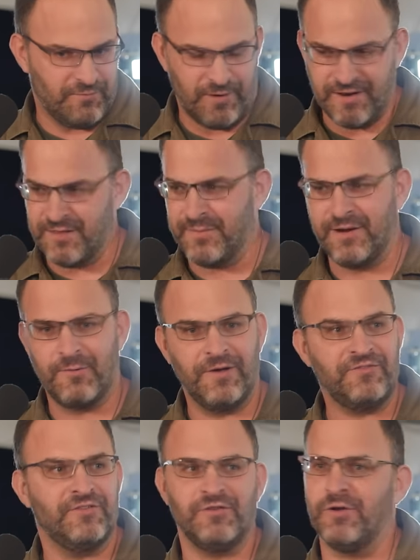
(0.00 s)
One of the big
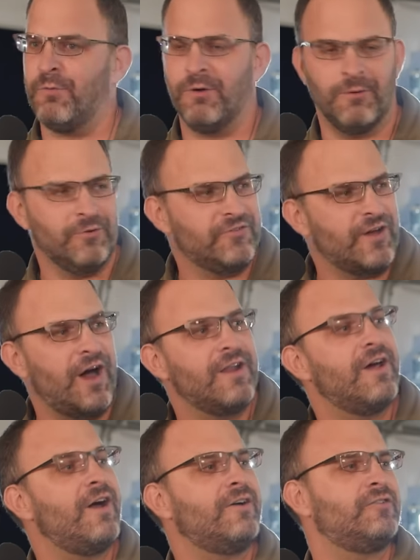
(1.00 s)
questions, you know, where was God
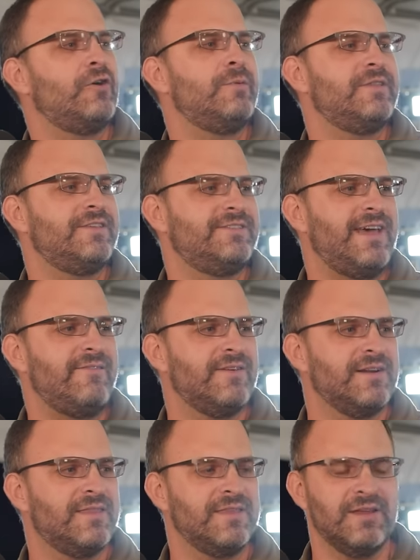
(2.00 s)
on October the
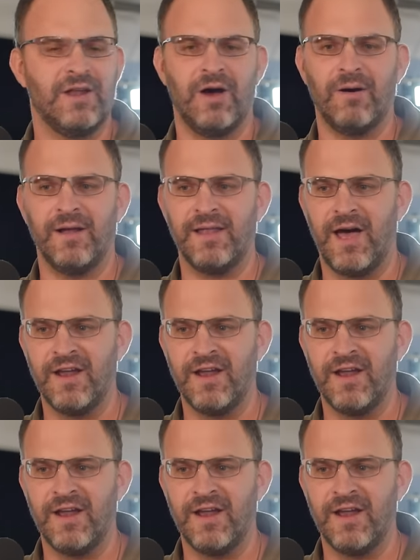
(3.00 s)
7th? Yeah. You know,